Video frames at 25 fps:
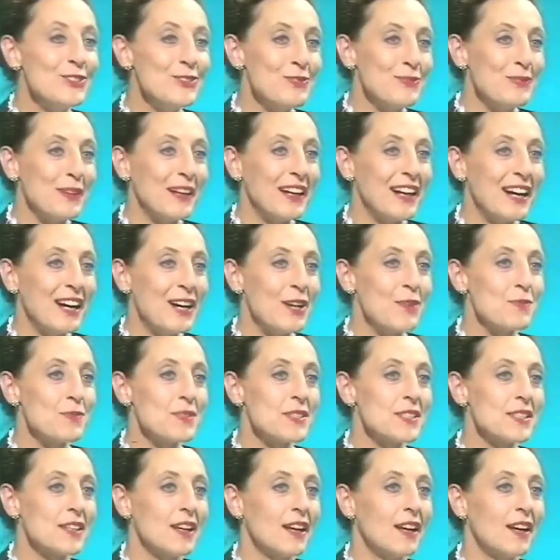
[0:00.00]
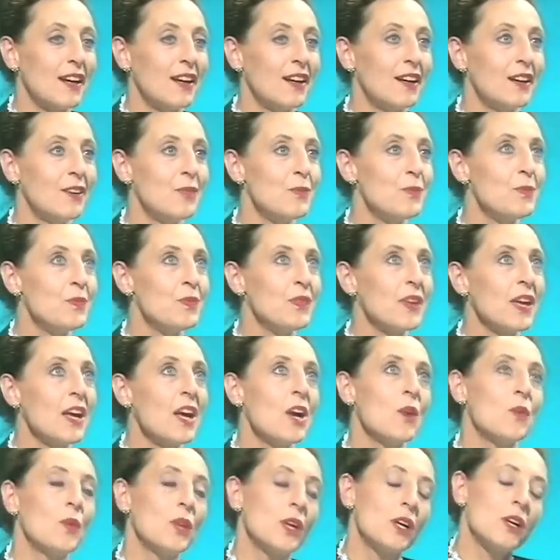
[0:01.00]
a roof, perhaps. Mm-hmm. Um,
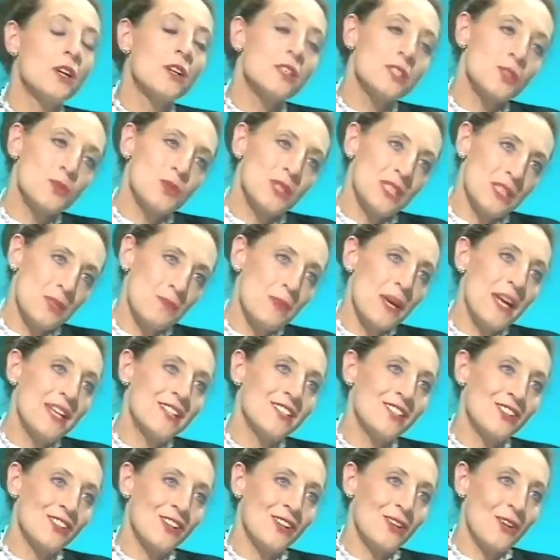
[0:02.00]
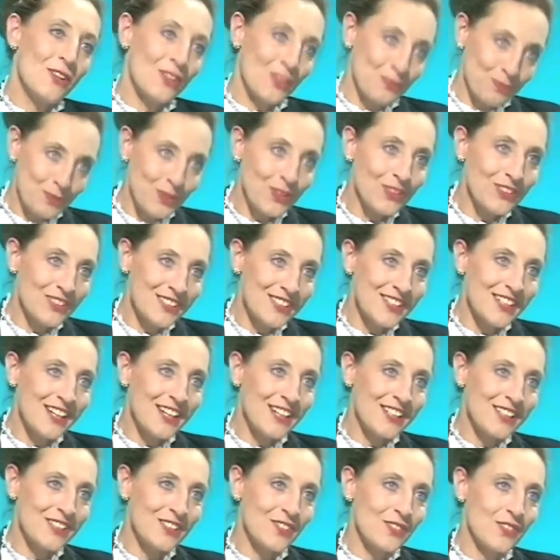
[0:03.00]
well, the cost will depend uh, upon the
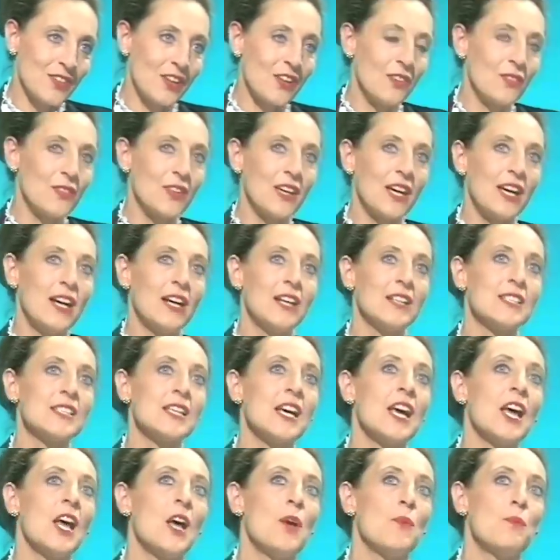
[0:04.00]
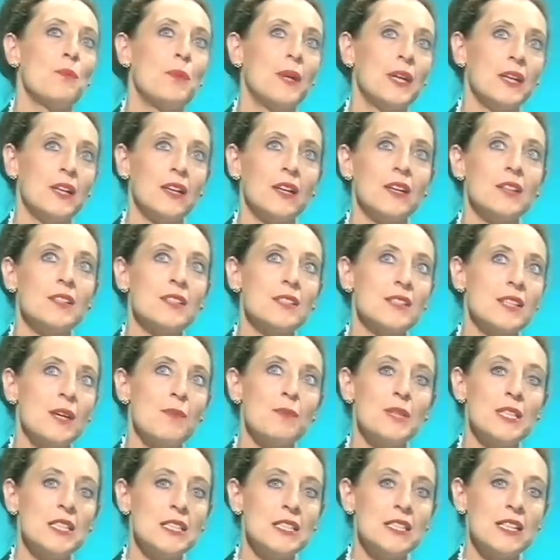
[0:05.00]
size of, of, of the house, mm -hmm. but a
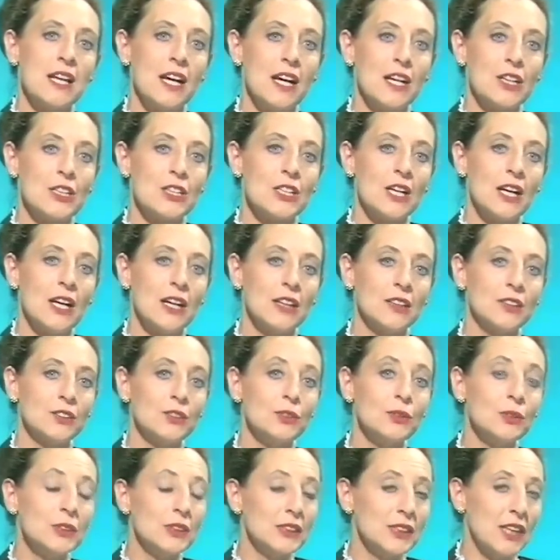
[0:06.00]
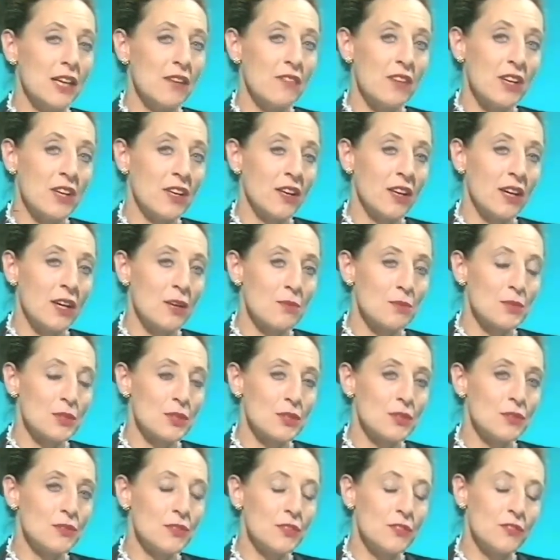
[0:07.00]
semi-detached house, you could save anything up
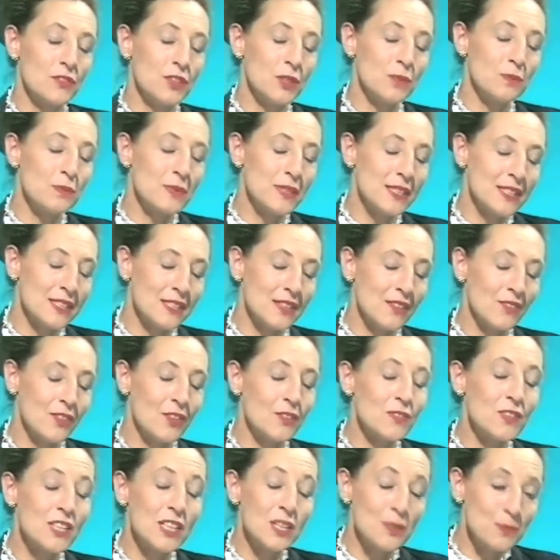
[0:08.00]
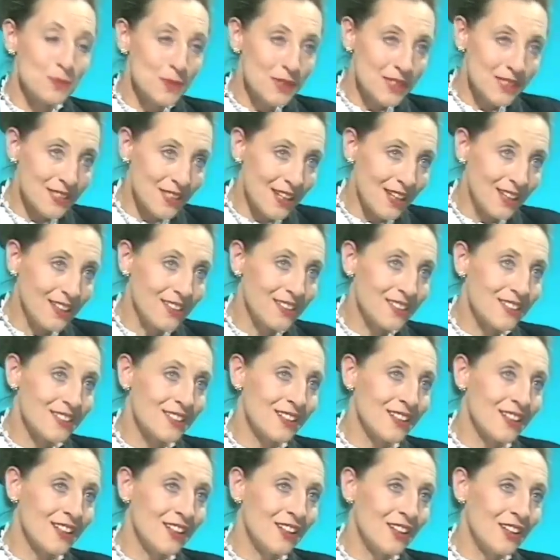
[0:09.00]
to 15
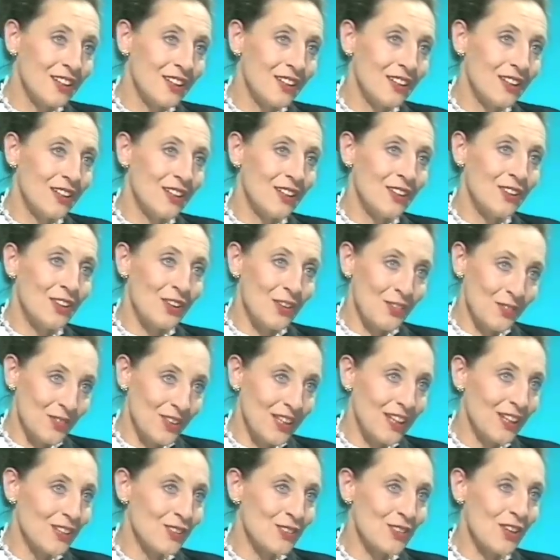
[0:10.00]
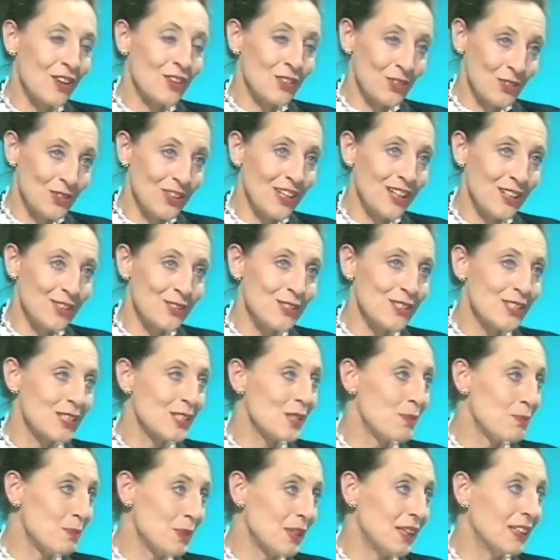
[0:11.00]
percent uh, of on your
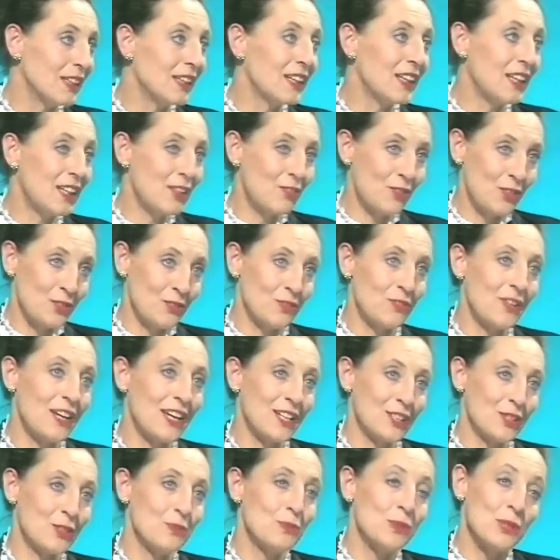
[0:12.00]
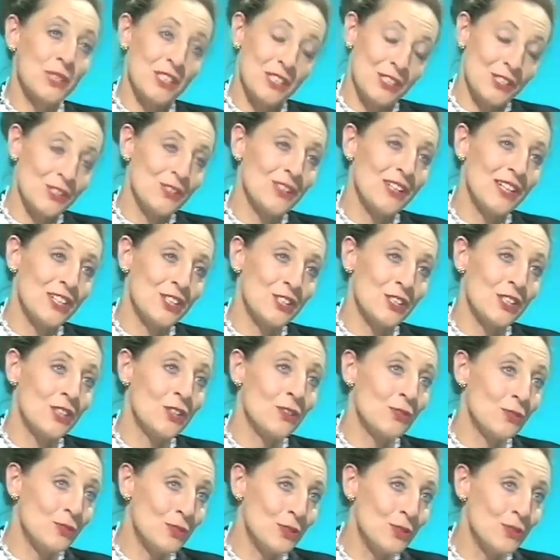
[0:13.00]
electricity bill if in fact you put
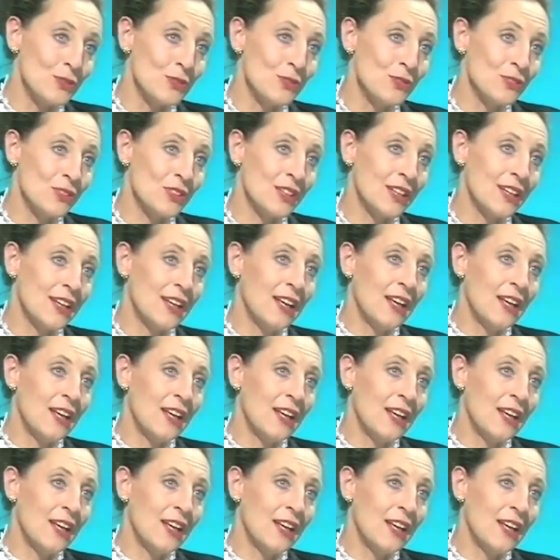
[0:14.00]
insulation in your roof. Mm